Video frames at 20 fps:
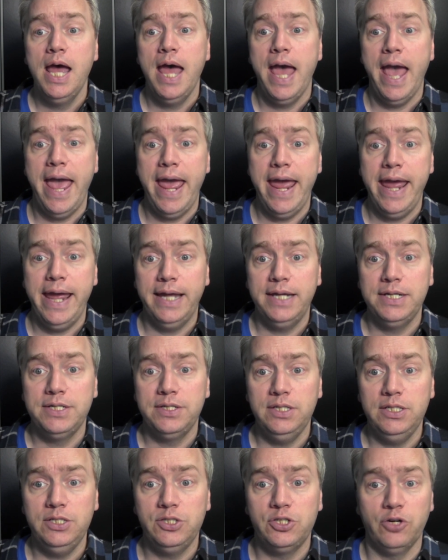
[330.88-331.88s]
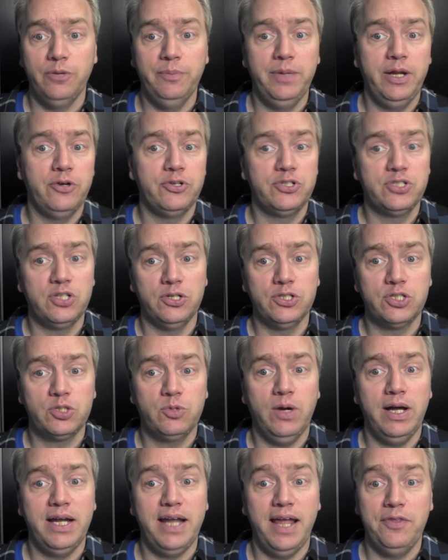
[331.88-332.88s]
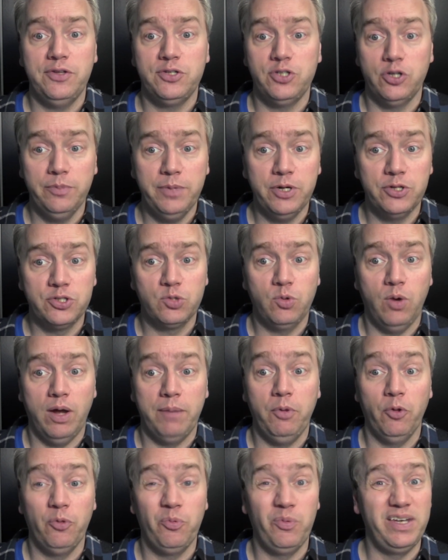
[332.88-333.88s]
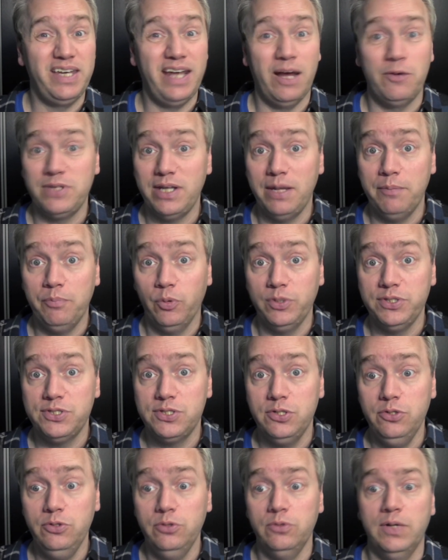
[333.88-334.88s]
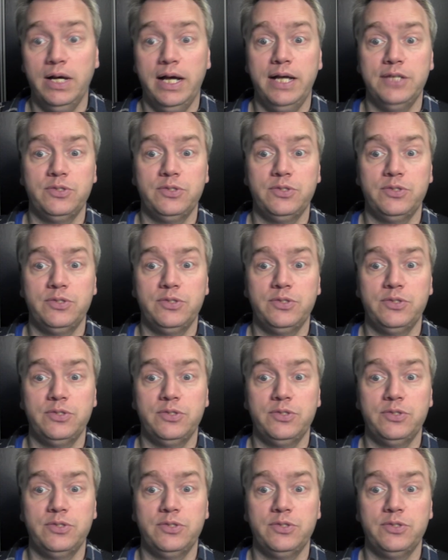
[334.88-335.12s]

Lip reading: And the Terminator Assault Squad and the Terminator Squad both went down 10 points too.